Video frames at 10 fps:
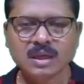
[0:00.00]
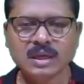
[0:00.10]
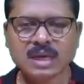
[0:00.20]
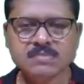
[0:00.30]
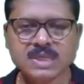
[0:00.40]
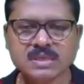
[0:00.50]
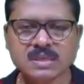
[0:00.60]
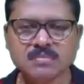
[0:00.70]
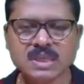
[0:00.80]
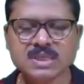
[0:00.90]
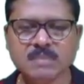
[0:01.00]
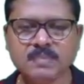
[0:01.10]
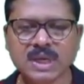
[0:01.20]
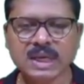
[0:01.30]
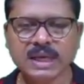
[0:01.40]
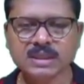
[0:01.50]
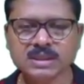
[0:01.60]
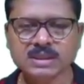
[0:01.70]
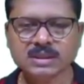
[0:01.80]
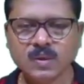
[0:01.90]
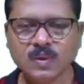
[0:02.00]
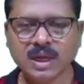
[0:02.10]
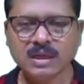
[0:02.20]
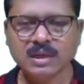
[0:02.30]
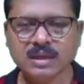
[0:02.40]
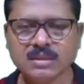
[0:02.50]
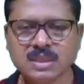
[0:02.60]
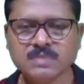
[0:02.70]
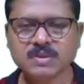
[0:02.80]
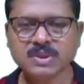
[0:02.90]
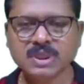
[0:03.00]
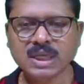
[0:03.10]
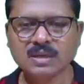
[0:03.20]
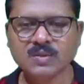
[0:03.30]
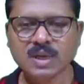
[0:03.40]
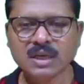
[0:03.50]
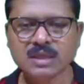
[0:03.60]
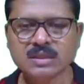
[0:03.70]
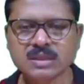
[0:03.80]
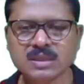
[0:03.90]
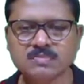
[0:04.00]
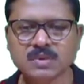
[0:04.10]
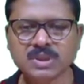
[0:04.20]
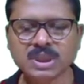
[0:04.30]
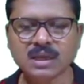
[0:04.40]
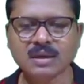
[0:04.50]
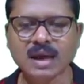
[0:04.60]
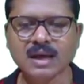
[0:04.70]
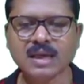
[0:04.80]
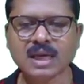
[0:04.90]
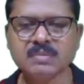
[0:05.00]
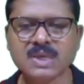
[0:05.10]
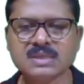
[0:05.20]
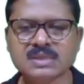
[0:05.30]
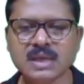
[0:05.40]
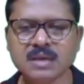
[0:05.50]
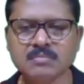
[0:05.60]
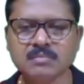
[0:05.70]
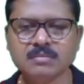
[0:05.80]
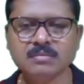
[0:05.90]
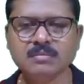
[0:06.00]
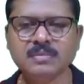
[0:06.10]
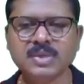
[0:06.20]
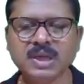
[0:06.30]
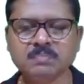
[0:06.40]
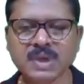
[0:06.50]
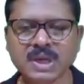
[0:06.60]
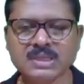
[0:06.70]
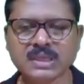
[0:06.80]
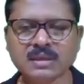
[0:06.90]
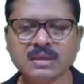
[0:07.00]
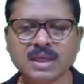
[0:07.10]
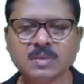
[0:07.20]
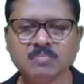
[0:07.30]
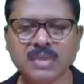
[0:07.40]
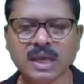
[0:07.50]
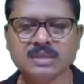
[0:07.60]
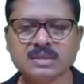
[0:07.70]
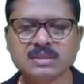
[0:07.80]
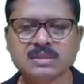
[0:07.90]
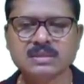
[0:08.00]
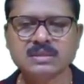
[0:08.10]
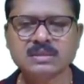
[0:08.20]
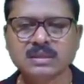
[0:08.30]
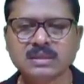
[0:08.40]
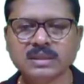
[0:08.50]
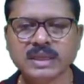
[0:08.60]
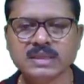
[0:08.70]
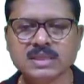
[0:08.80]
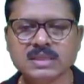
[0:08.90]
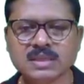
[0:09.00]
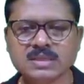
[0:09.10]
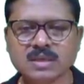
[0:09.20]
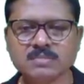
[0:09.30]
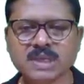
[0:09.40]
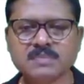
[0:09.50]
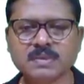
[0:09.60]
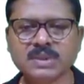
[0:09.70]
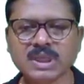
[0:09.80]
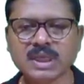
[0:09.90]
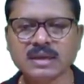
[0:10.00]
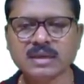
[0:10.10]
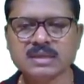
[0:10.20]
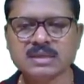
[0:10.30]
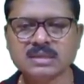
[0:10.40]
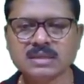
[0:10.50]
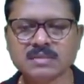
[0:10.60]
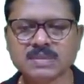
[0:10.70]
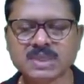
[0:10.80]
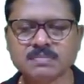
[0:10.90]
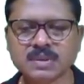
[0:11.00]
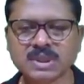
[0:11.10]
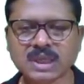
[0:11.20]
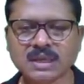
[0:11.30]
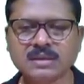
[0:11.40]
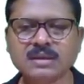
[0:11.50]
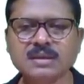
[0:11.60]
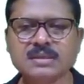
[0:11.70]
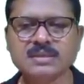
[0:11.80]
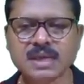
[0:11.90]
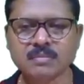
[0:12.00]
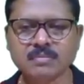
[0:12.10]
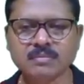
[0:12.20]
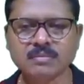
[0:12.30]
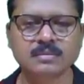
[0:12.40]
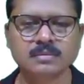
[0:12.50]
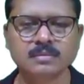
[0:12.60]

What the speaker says: In absence of the sample gas, coil in this portion and coil in this portion are having same temperature, means the resistance of this portion and resistance of this portion are same.